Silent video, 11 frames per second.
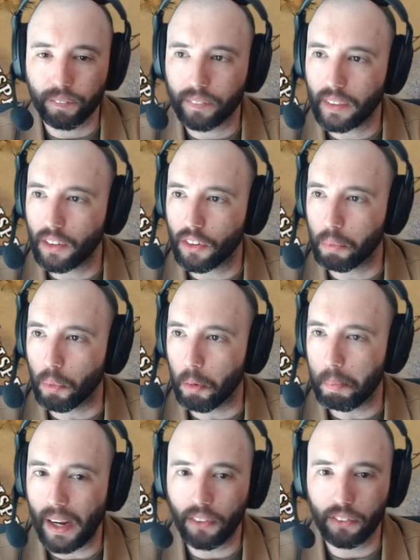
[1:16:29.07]
Get some more
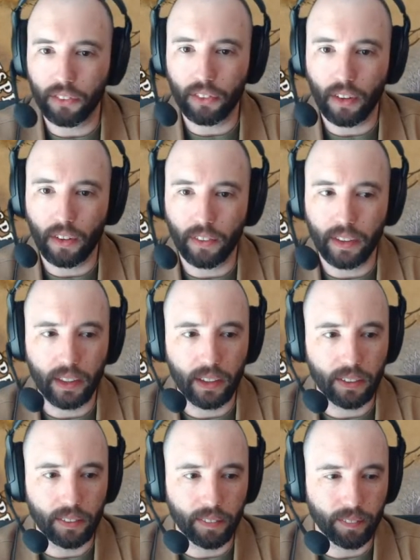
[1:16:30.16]
mountains
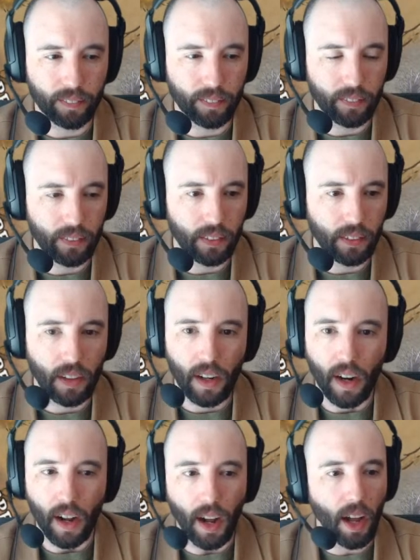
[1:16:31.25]
going.
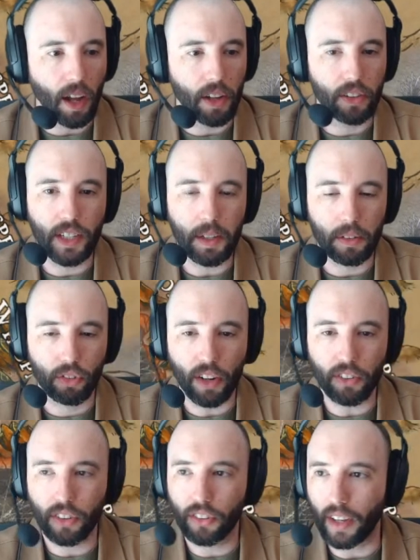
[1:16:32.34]

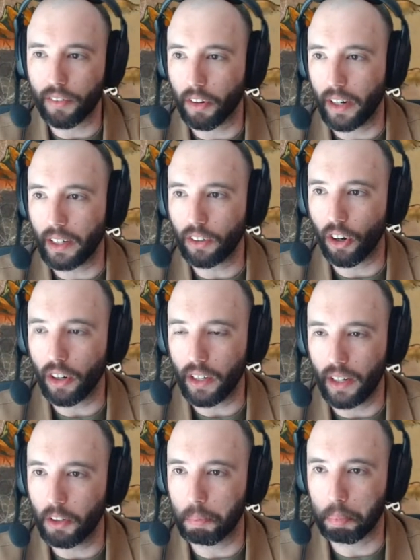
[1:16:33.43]
Dresden Cipher Incarnate
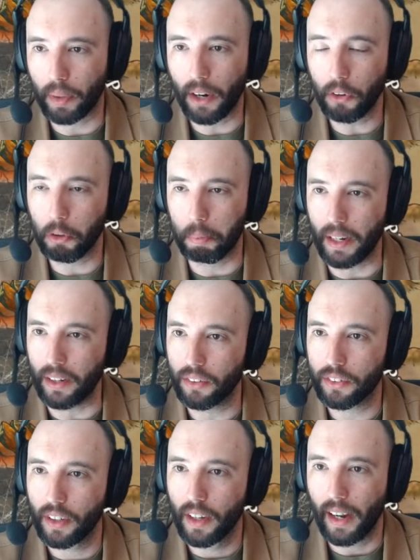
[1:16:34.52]
is browser
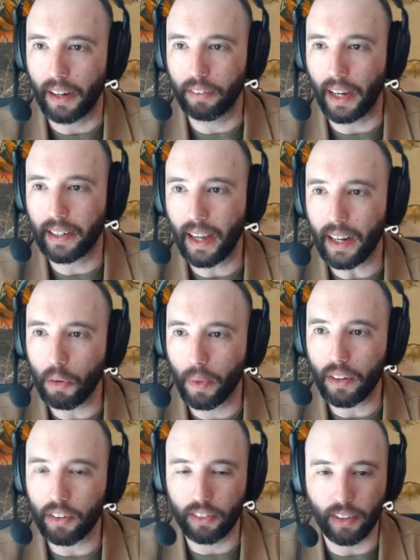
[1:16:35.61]
based. I kind of
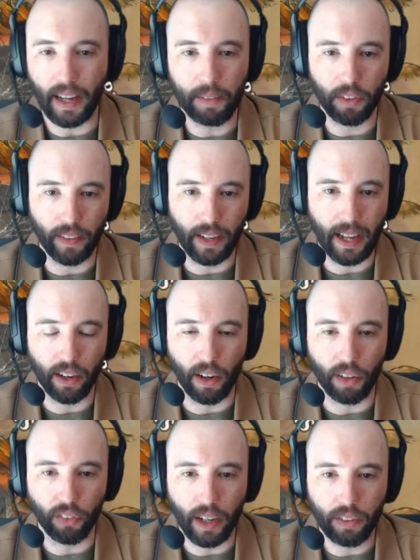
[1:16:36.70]
wish at times that they had an
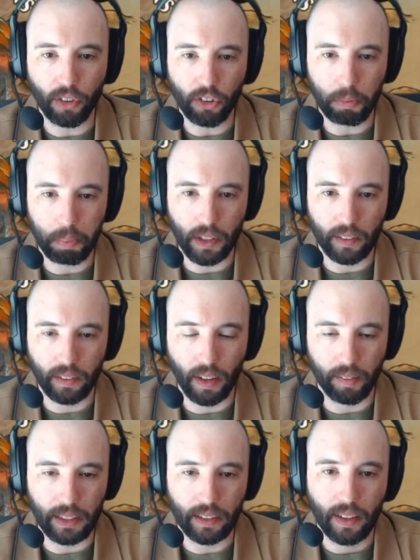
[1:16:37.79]
offline version, but I
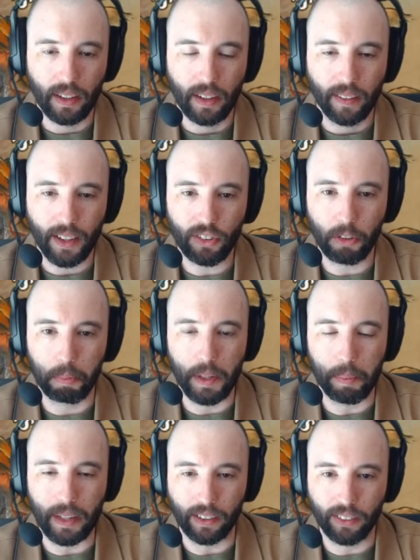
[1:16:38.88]
mean that's just me
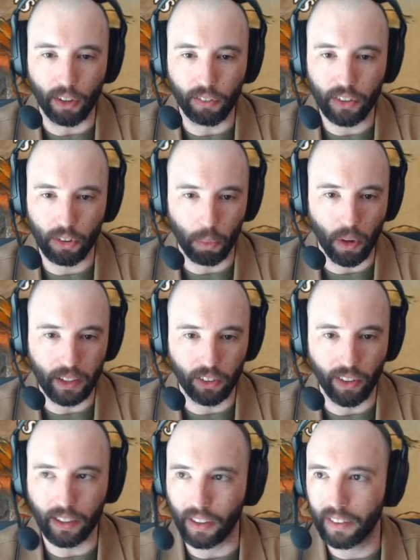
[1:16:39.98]
being selfish and wanting to,
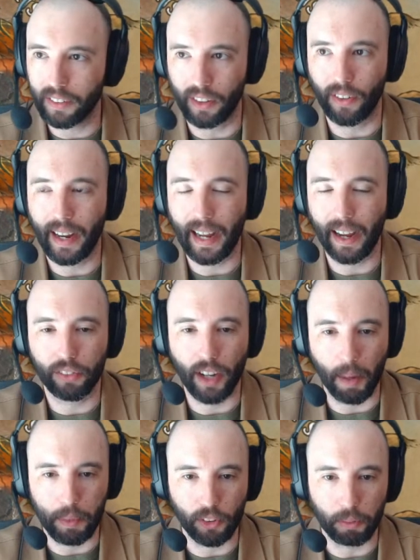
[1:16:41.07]
like, you know, have
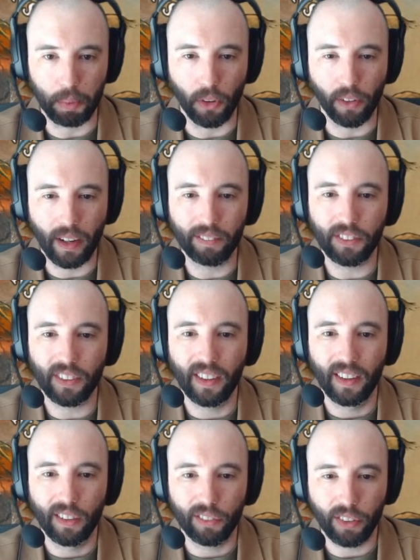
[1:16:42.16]
copies of programs
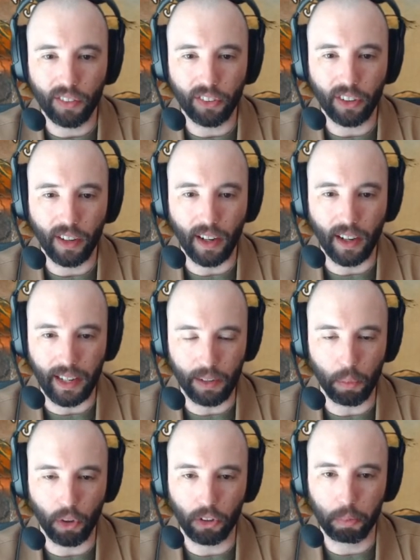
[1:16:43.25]
forever.
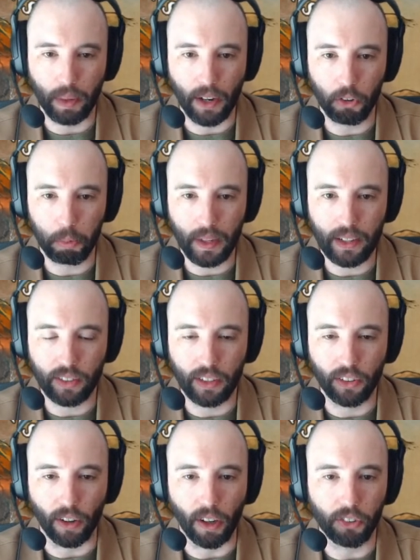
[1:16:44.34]
It works browser based and
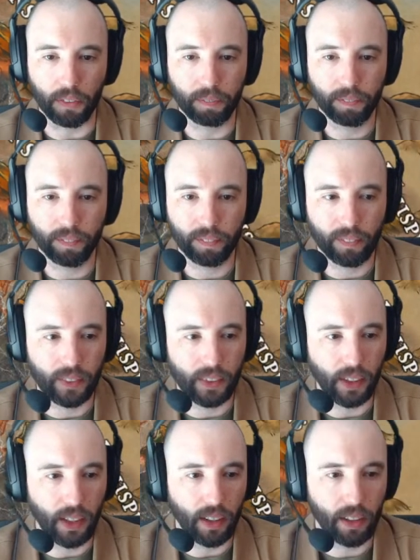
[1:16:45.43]
it's awesome.
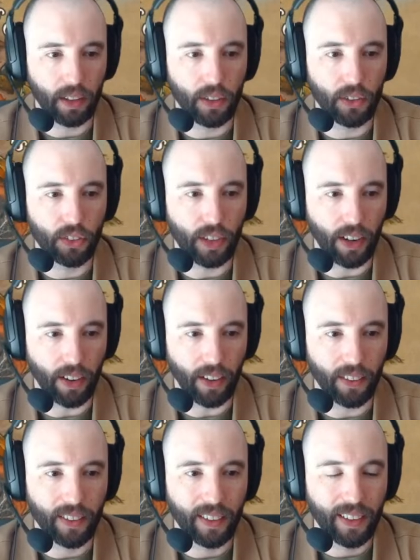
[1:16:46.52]
Huge shout
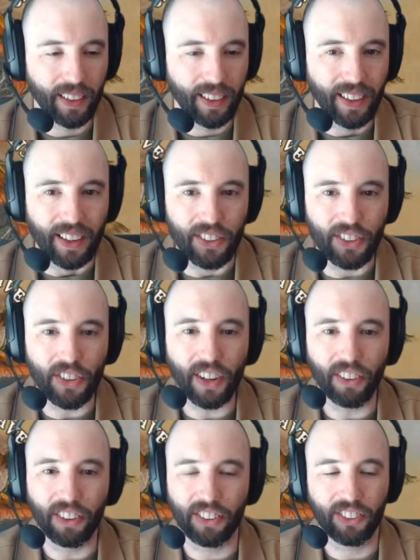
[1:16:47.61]
out. Judah
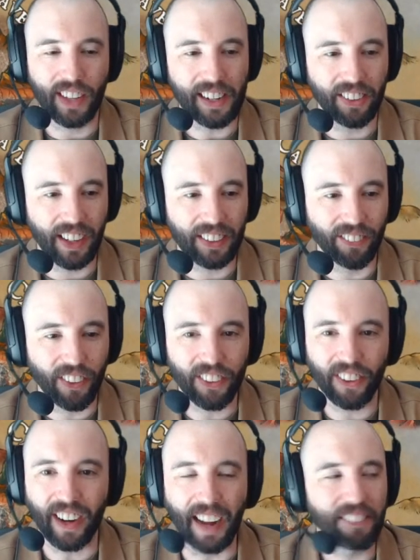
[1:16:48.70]
looks exactly like
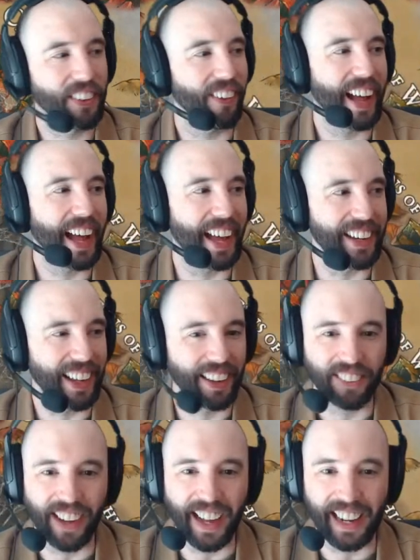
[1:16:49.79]
Mordor. I'm glad.
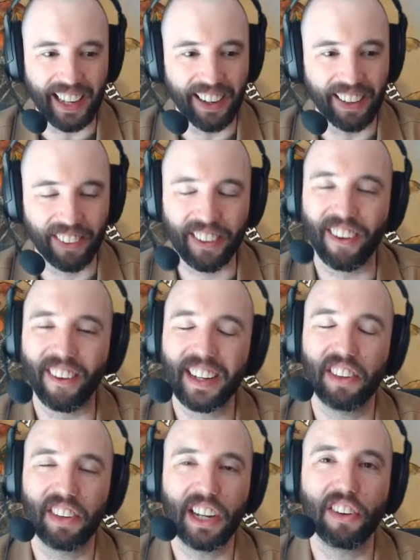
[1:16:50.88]
We're calling
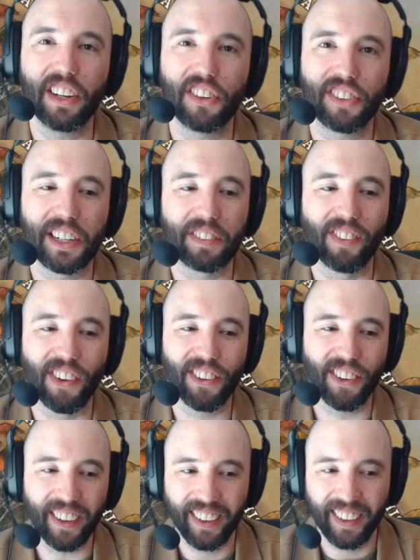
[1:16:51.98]
it legally distinct Mordor,